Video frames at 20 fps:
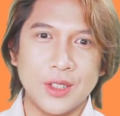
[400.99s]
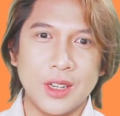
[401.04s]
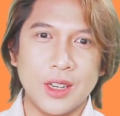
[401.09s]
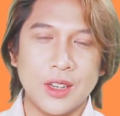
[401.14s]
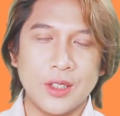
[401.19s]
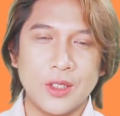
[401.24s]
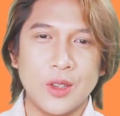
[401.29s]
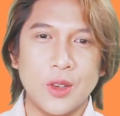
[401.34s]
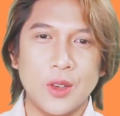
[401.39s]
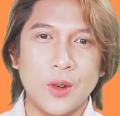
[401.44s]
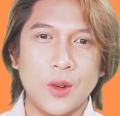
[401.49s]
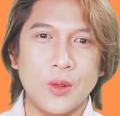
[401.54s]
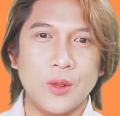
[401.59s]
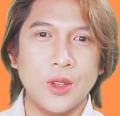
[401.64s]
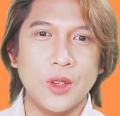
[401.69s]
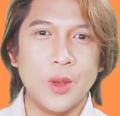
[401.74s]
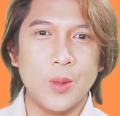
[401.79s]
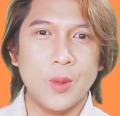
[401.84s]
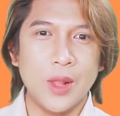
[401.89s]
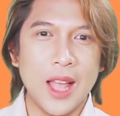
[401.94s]
So,
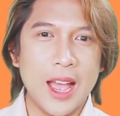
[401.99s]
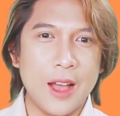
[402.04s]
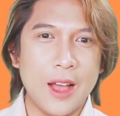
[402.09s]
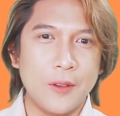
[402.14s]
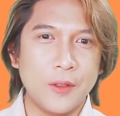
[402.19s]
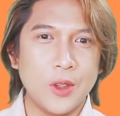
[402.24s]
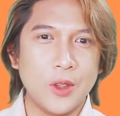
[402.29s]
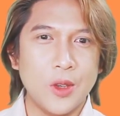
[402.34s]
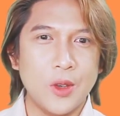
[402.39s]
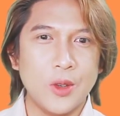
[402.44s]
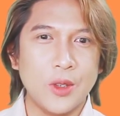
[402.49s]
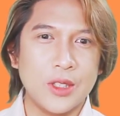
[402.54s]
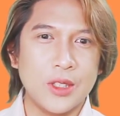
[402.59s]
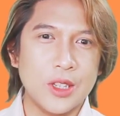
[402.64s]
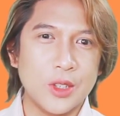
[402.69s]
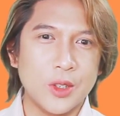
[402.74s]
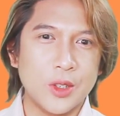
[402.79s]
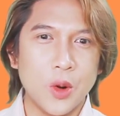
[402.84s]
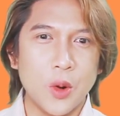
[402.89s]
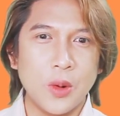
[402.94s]
you will have to use the
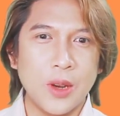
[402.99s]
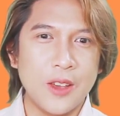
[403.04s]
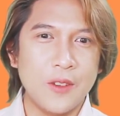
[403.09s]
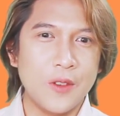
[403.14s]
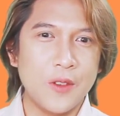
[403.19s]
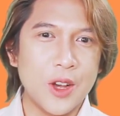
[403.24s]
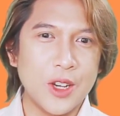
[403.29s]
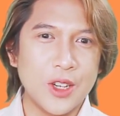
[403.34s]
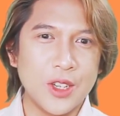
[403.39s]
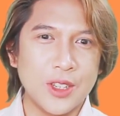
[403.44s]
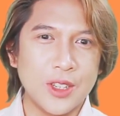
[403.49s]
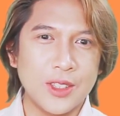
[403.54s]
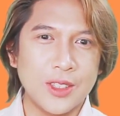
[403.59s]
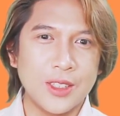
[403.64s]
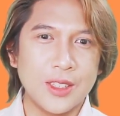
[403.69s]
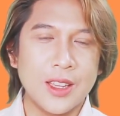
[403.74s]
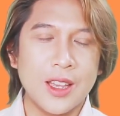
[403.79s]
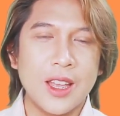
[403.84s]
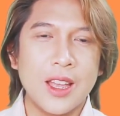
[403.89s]
scrolling function